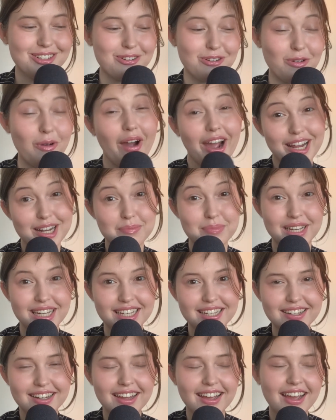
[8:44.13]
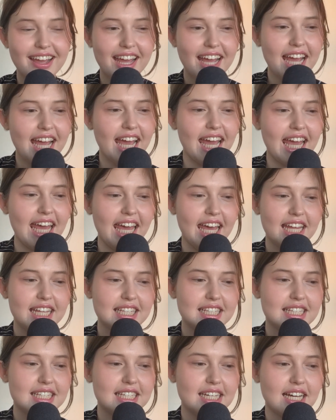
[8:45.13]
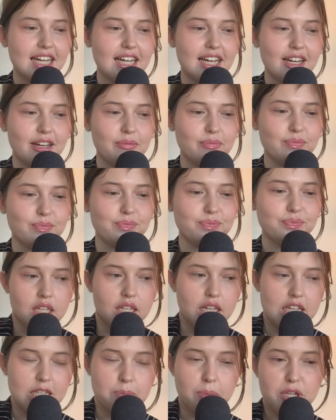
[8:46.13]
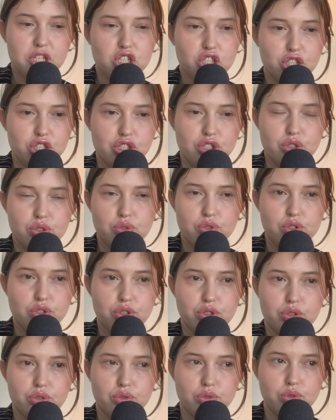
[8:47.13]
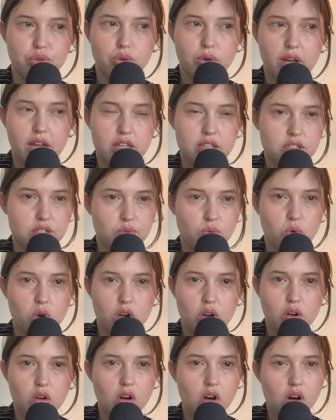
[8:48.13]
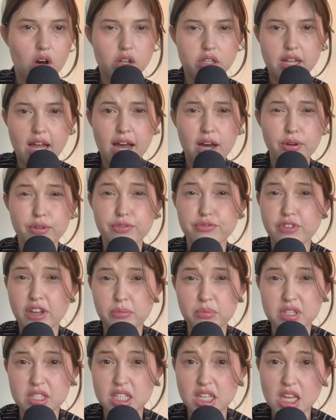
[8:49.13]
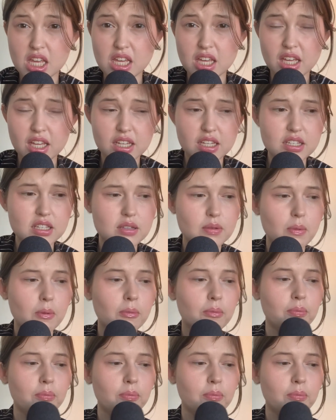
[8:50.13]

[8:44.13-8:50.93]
quite a bit, and especially due to Andy Warhol and how famous he is.